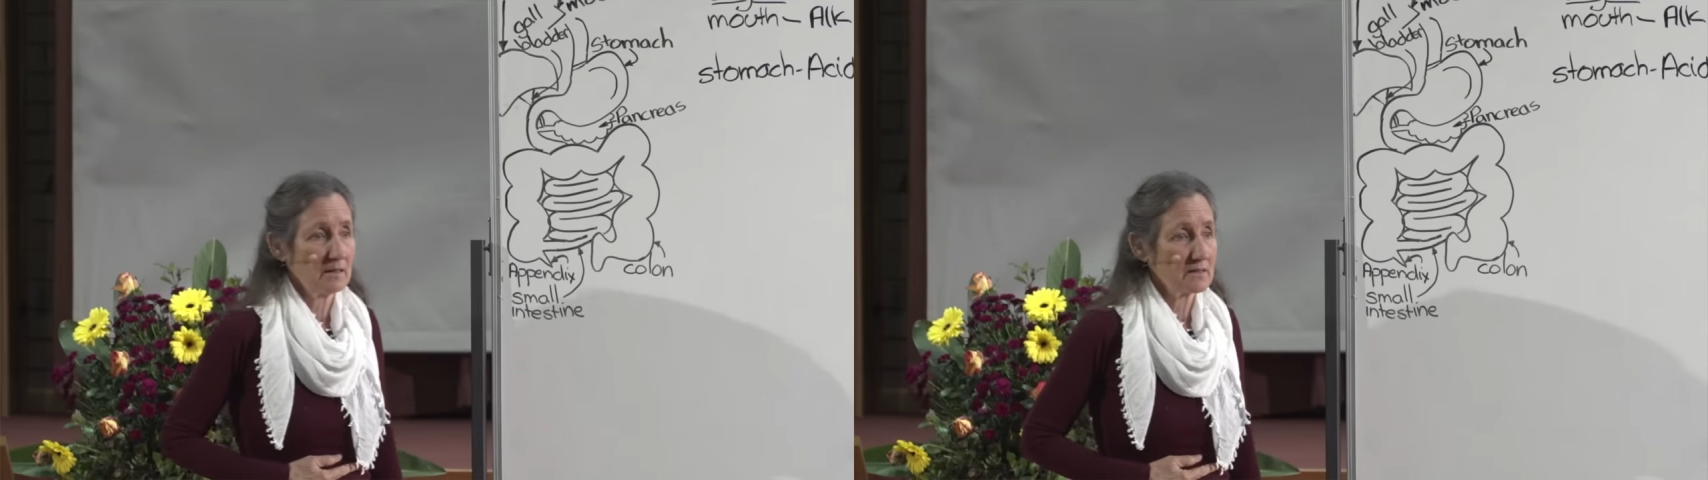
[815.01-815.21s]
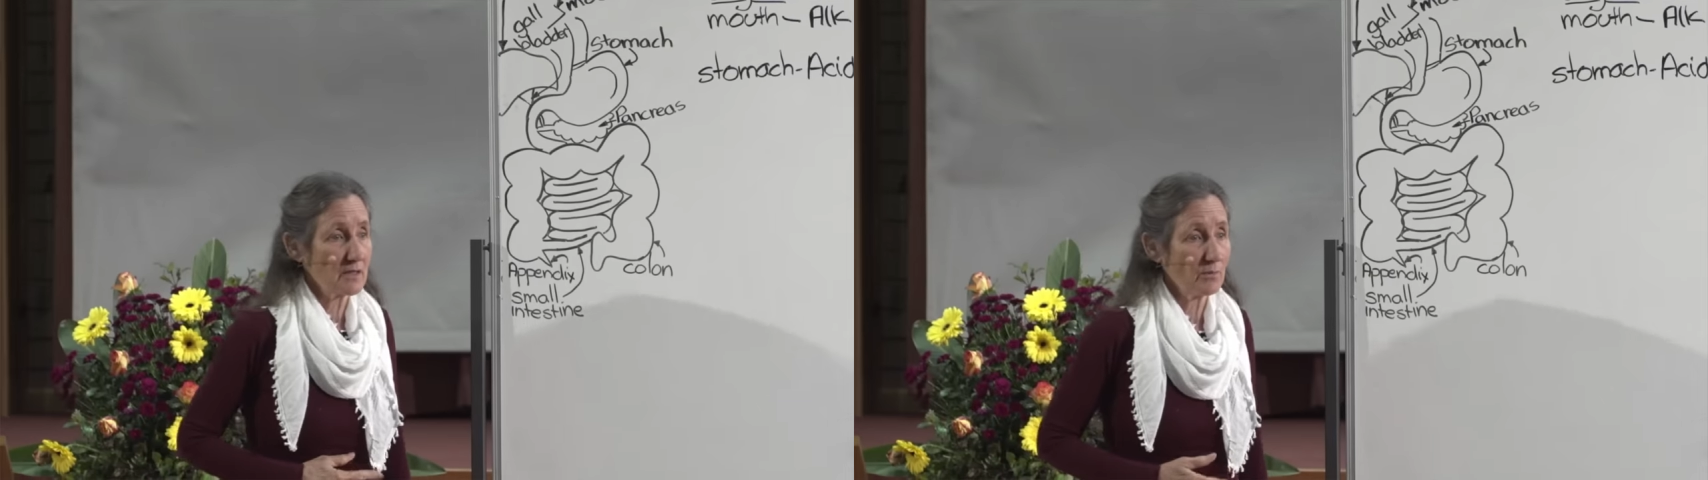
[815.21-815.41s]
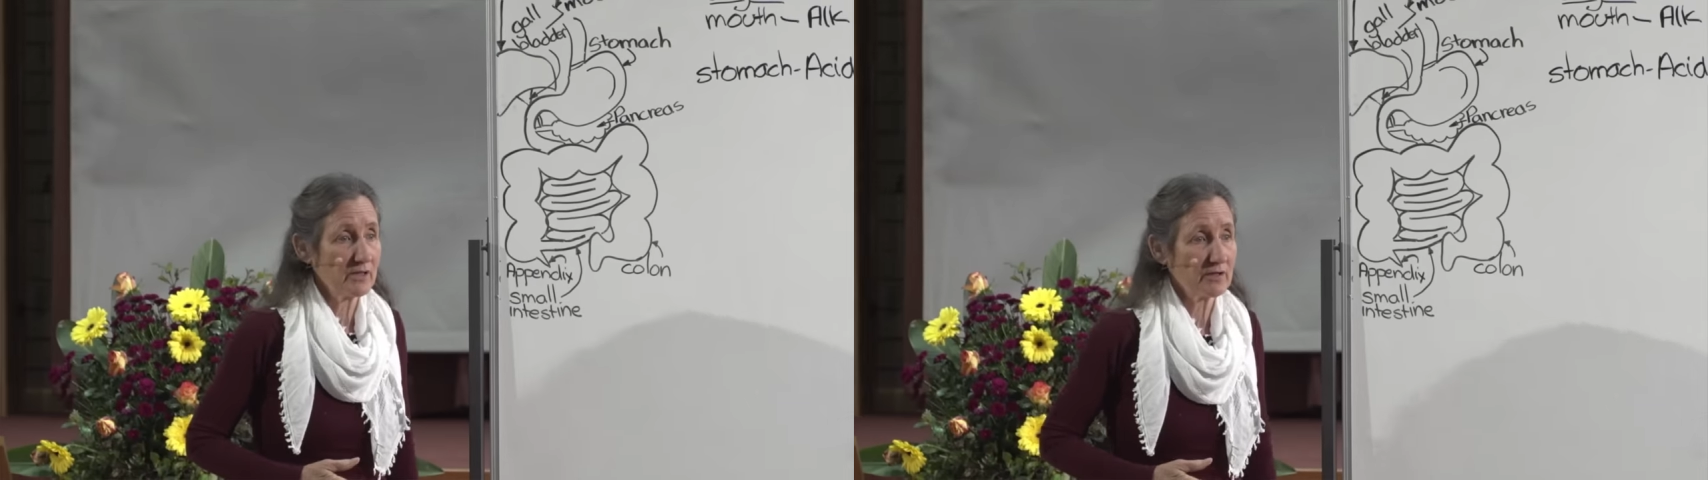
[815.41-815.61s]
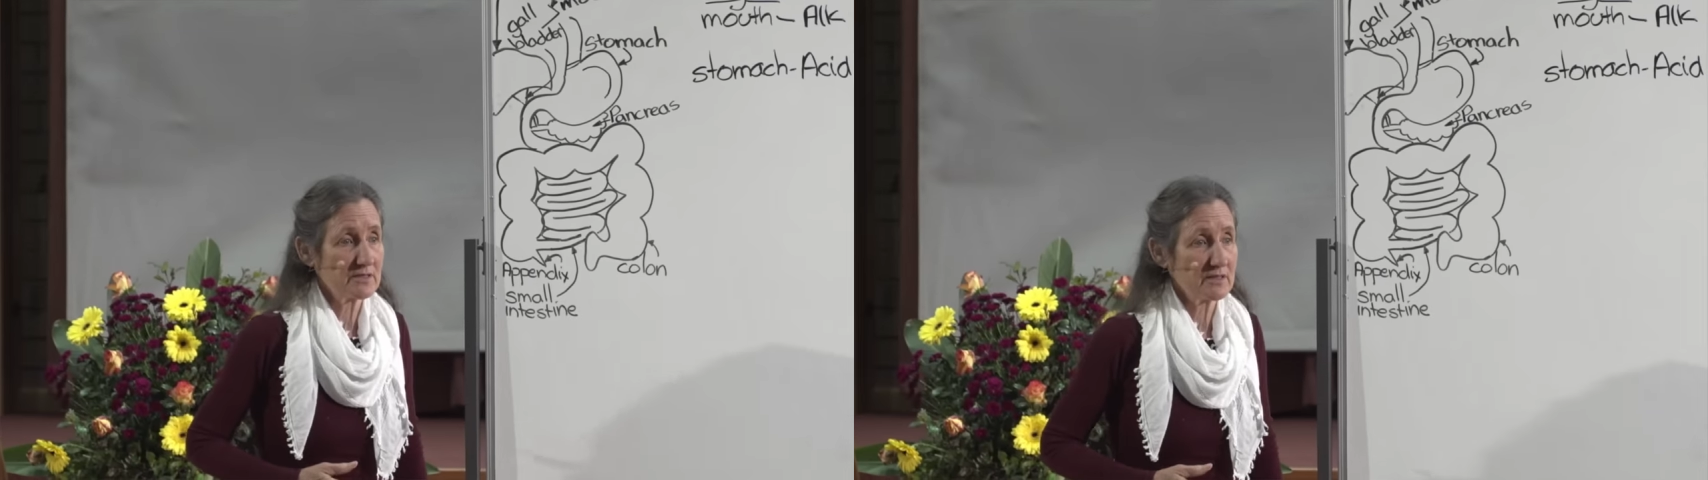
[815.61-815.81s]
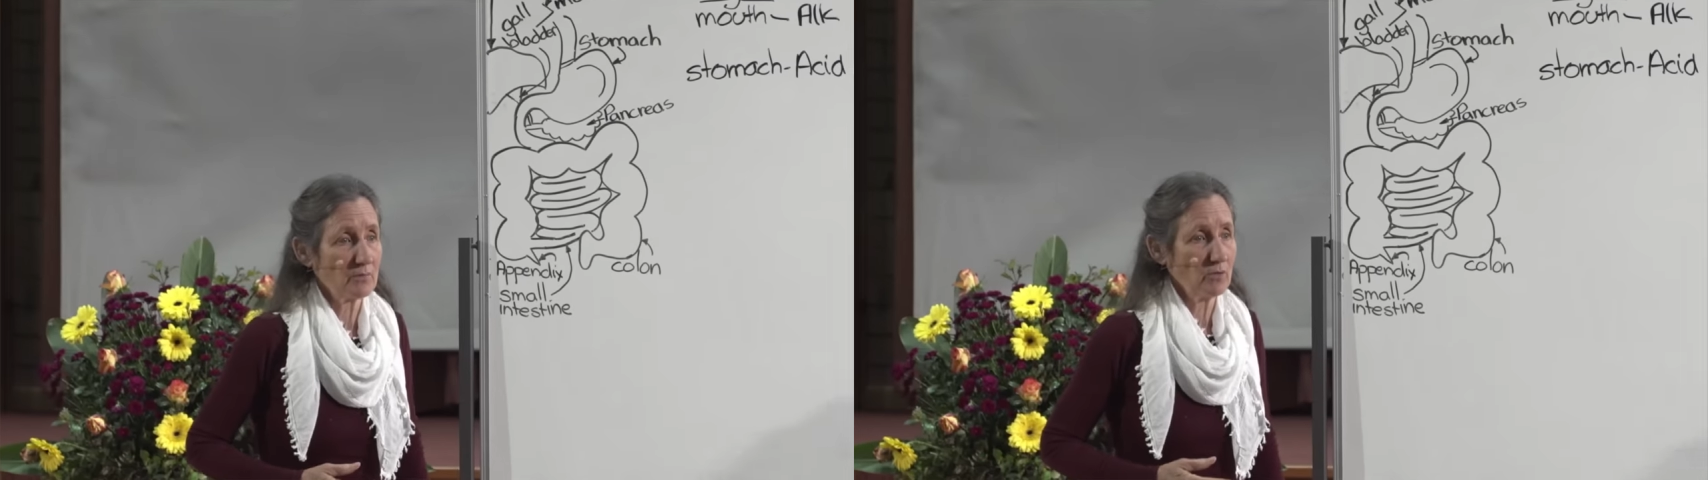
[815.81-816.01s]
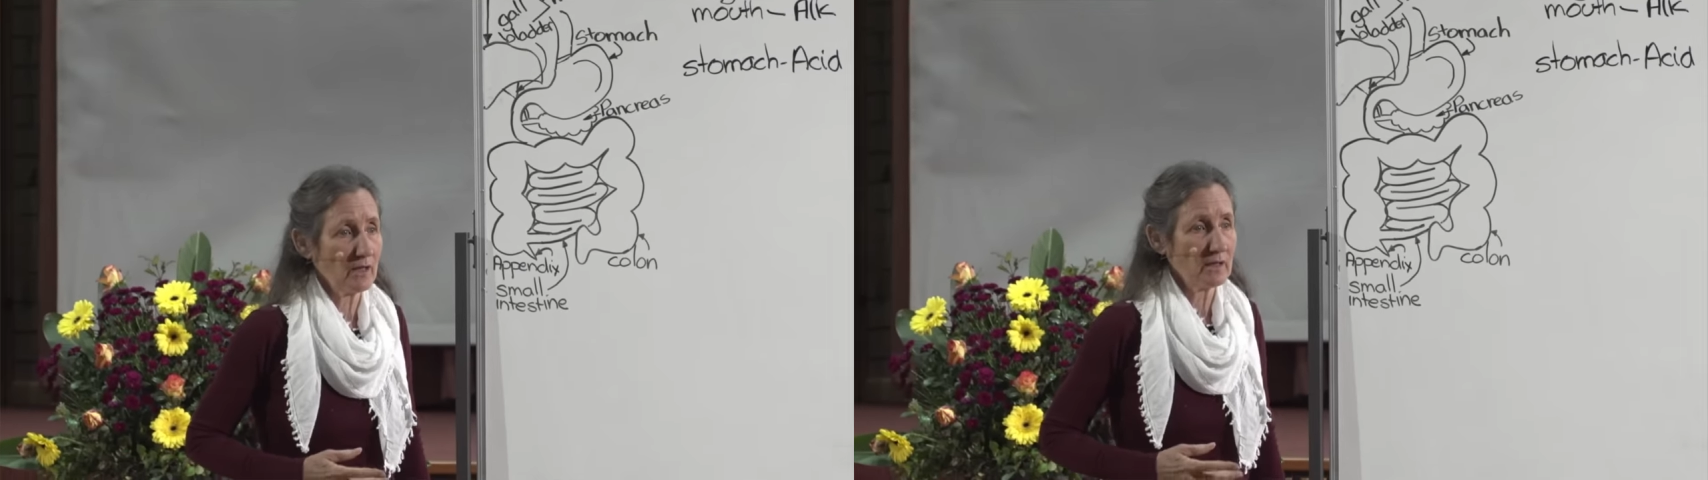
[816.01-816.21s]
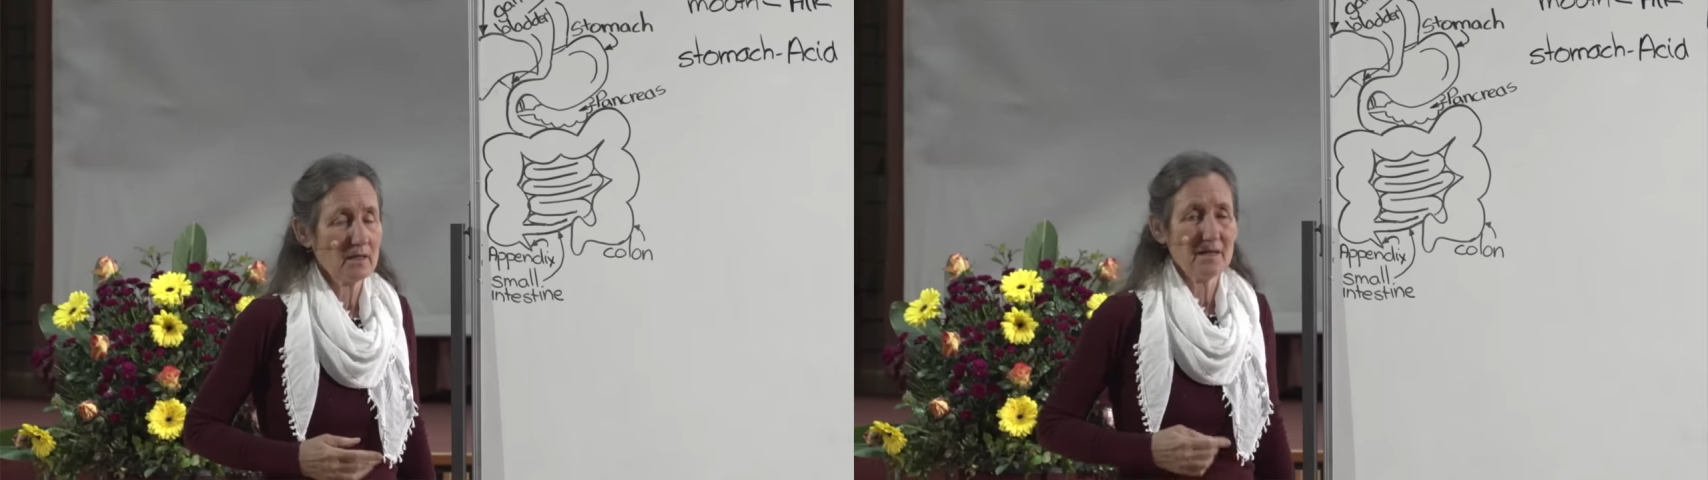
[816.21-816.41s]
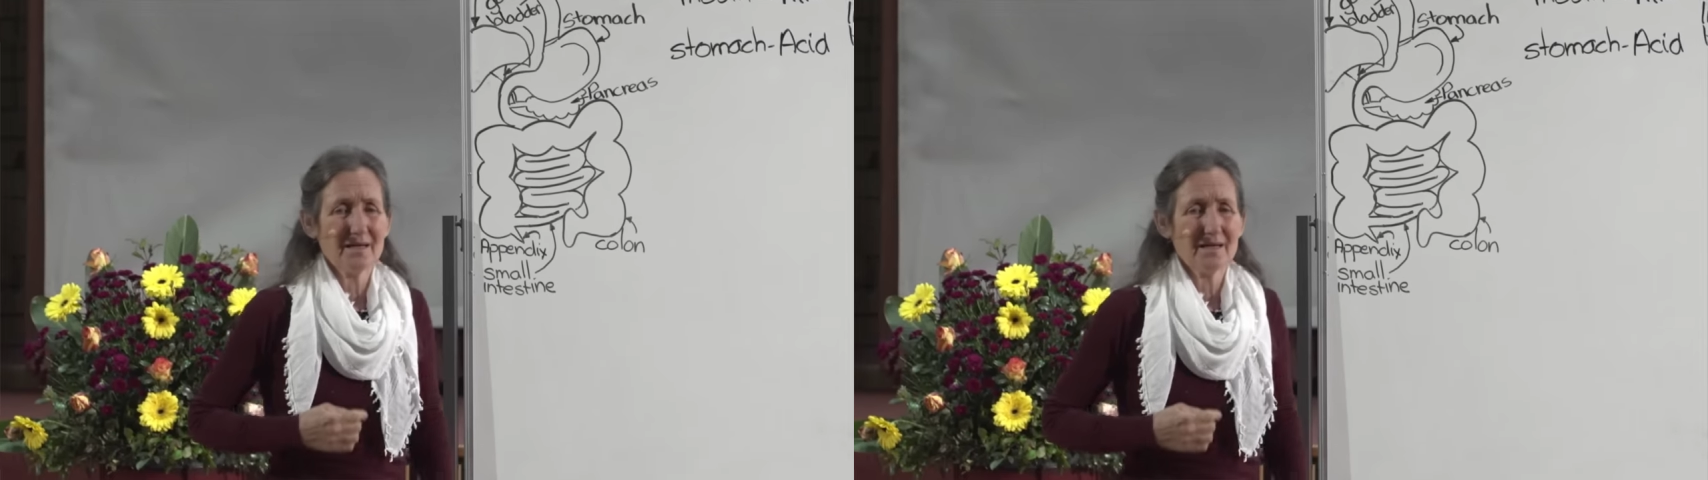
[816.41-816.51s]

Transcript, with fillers: Someone else said, well,